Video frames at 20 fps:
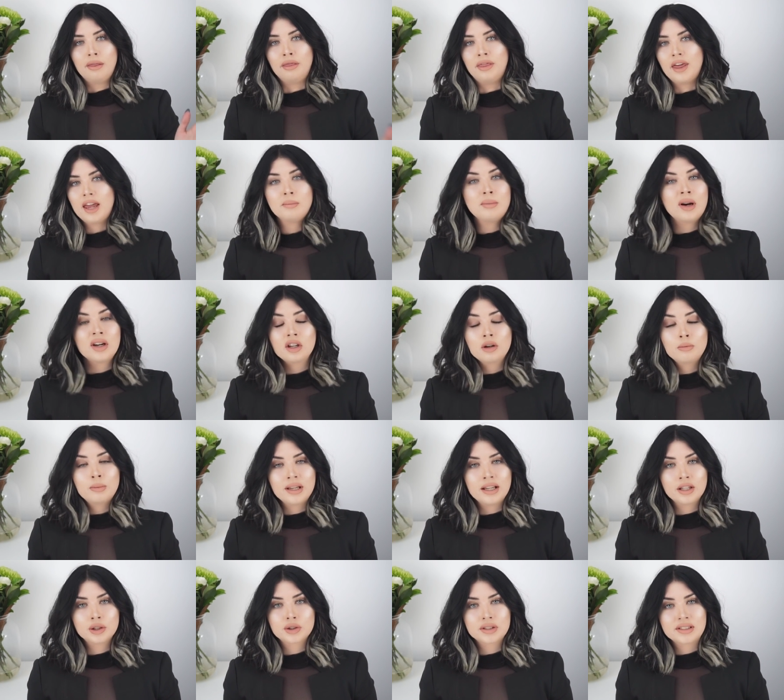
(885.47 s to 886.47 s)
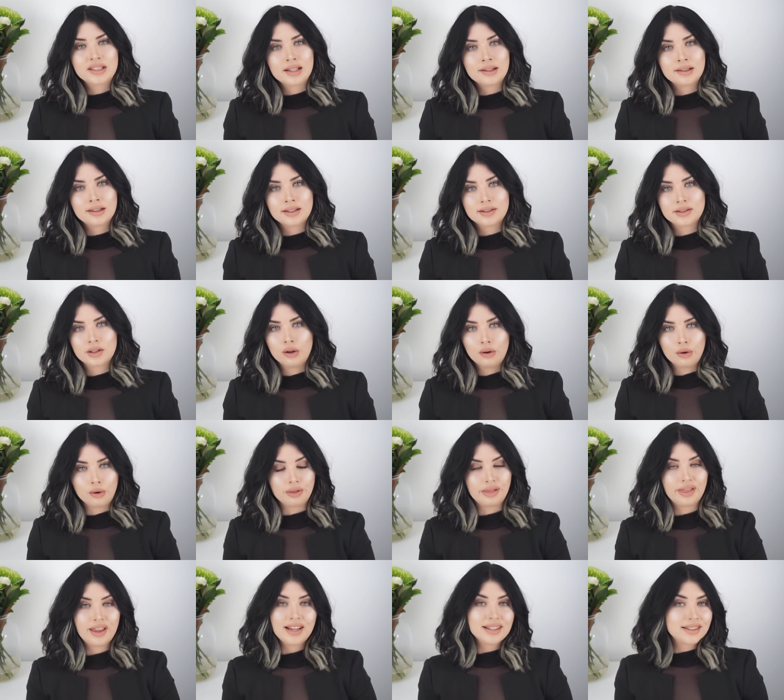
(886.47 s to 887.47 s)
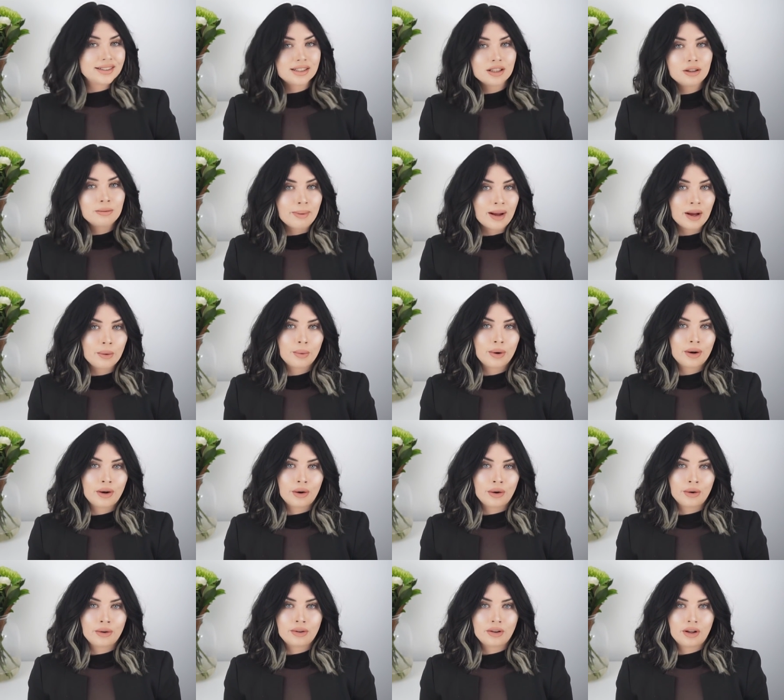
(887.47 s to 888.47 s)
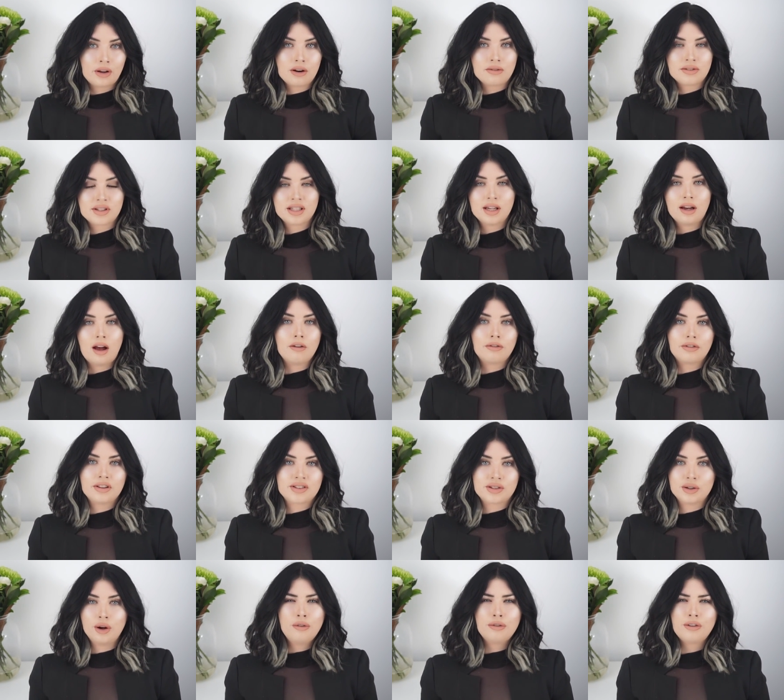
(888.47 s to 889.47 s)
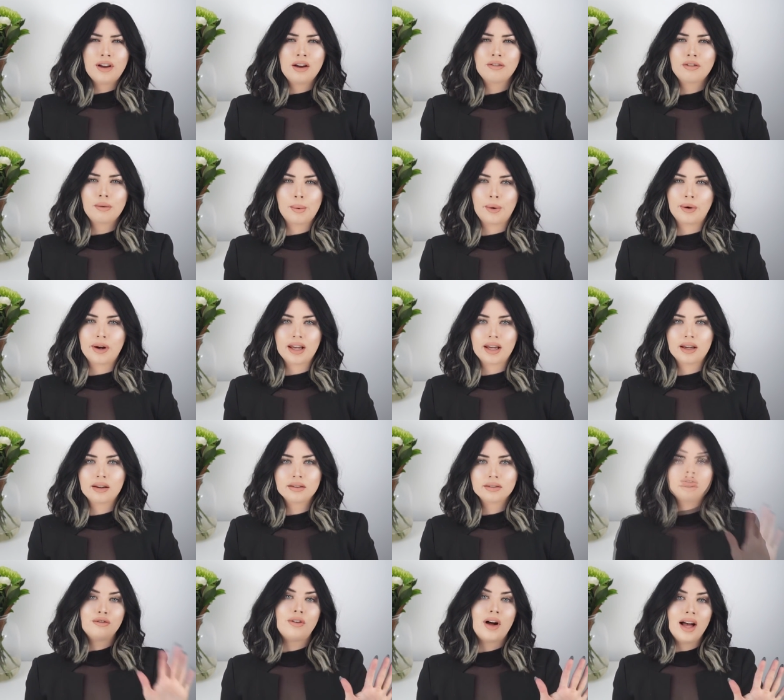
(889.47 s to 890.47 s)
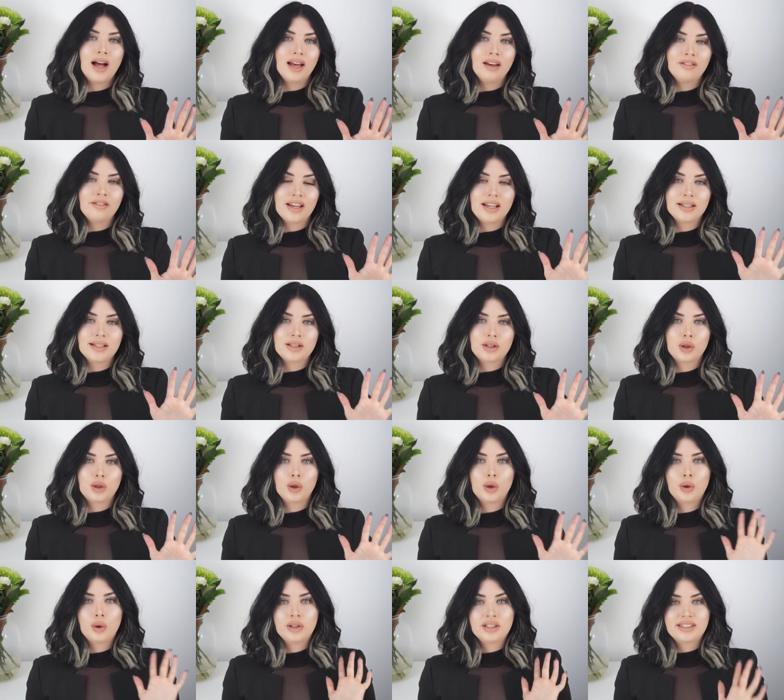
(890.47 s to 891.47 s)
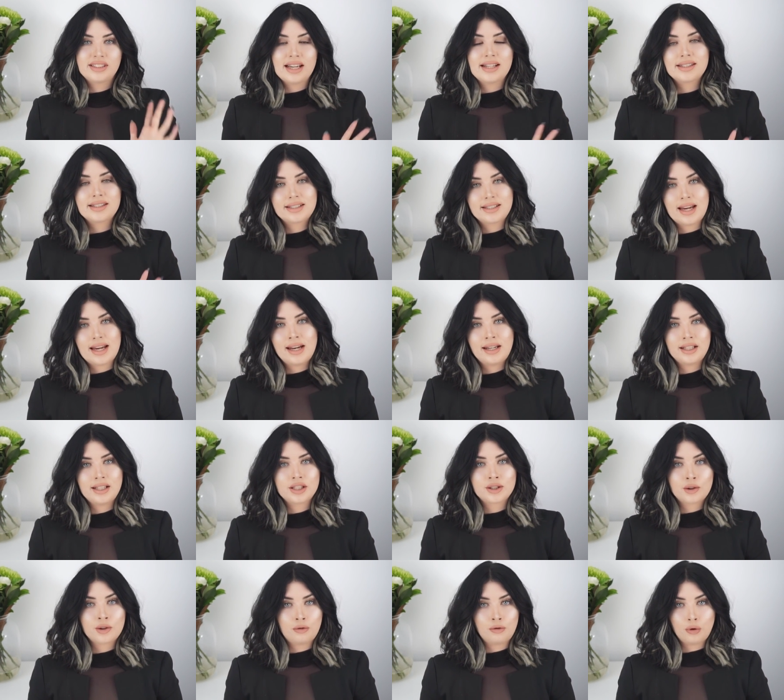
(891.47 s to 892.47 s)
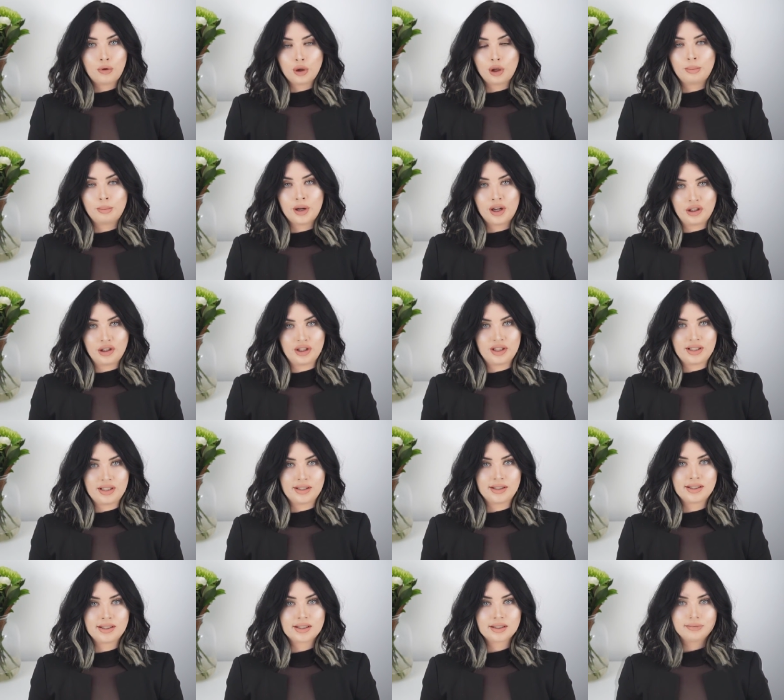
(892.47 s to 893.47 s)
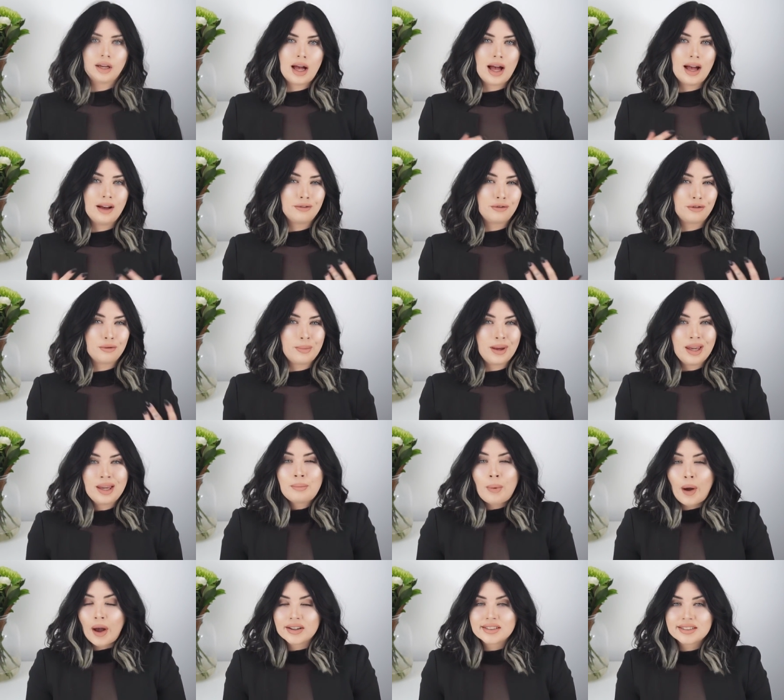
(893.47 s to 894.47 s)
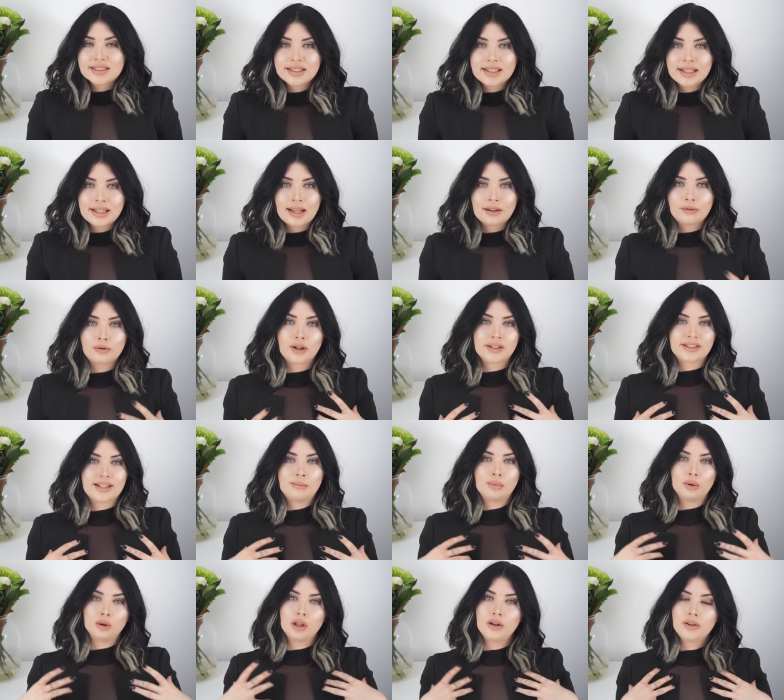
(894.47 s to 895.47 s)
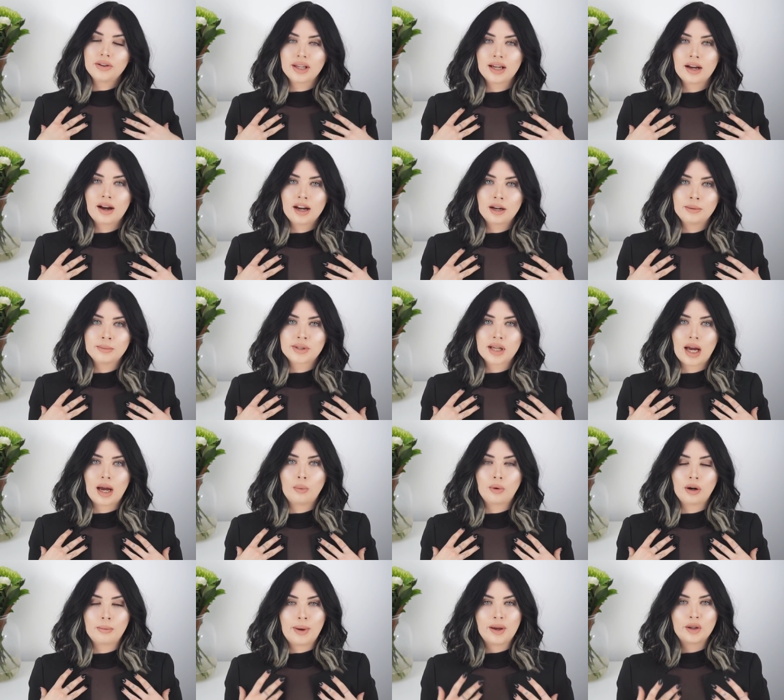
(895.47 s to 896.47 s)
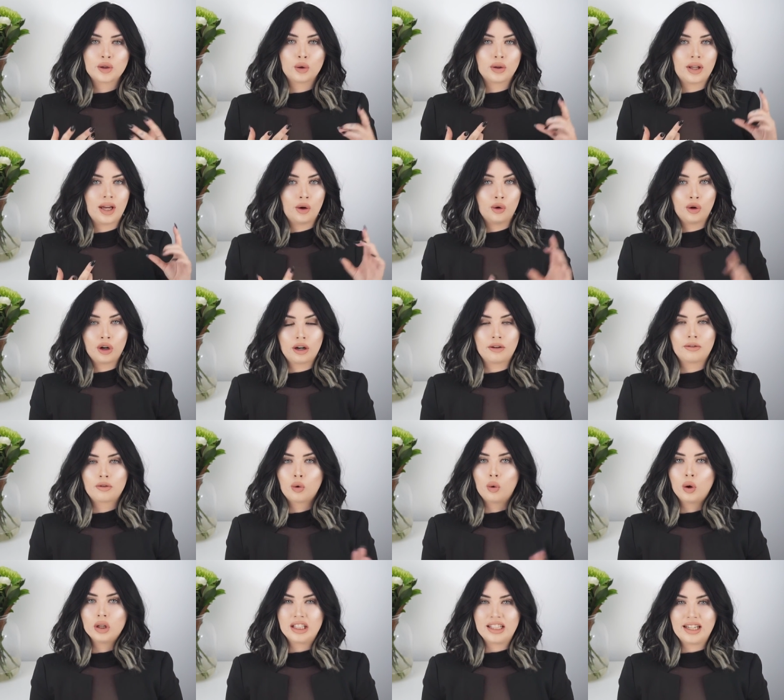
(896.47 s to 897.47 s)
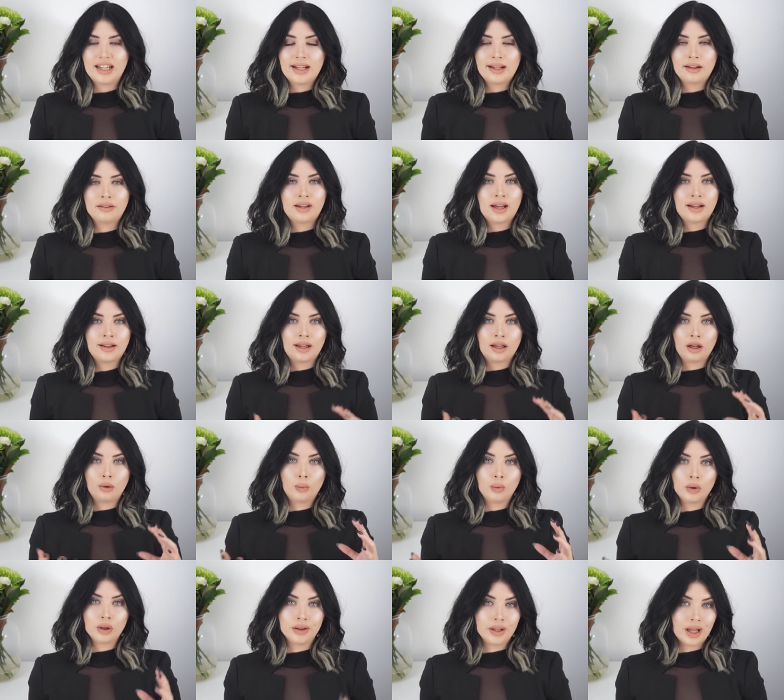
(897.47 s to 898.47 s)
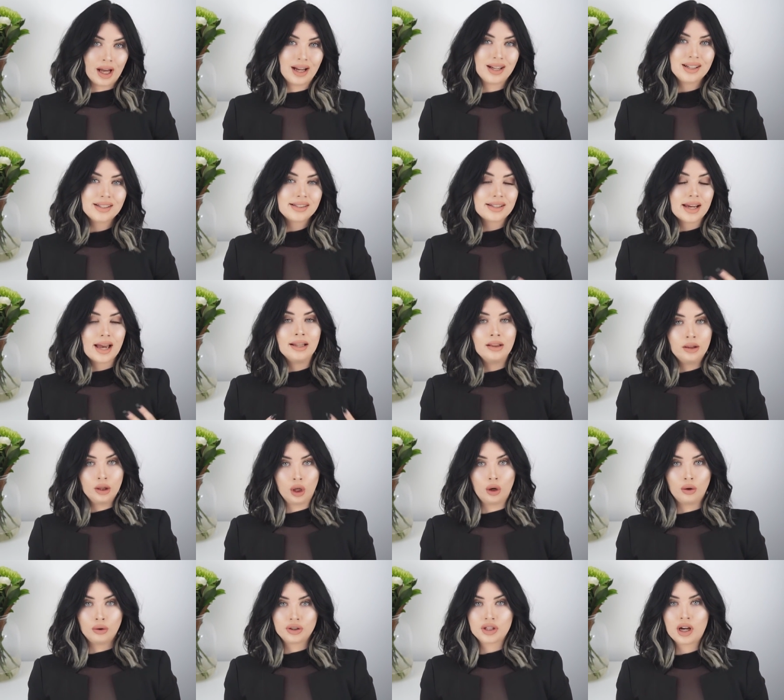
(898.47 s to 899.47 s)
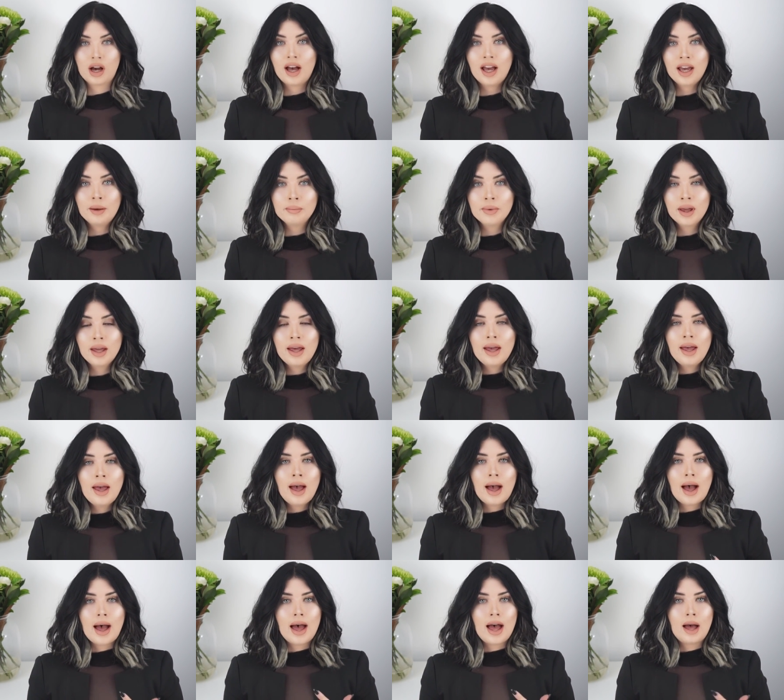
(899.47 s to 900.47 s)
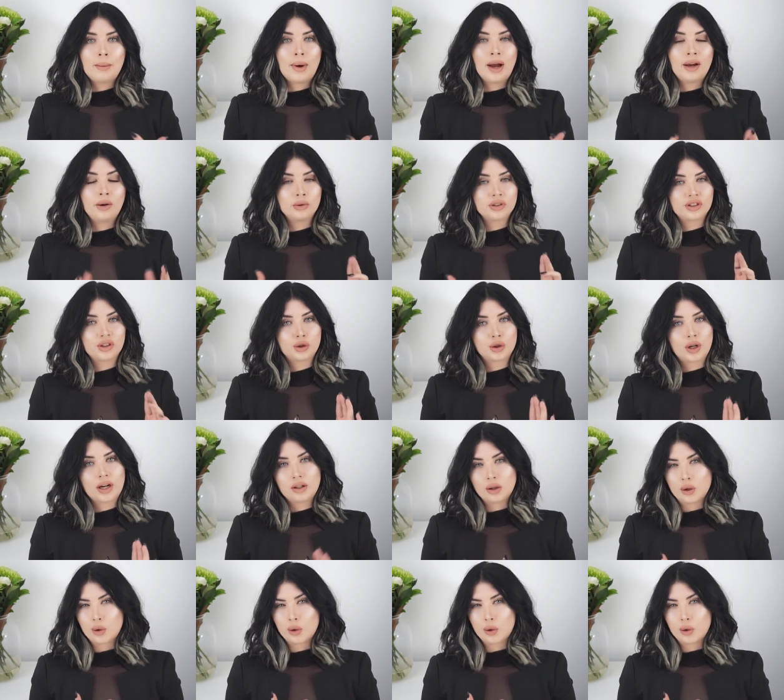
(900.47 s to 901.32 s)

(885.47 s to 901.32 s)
They might not be interested in this at all. They still might want to own a lot of stuff. It's not for everybody. Five is to set standards for your purchases. Uh, for me personally, like for example, clothing items, I want to make sure they're good enough quality that they will last a long time. Um, I also try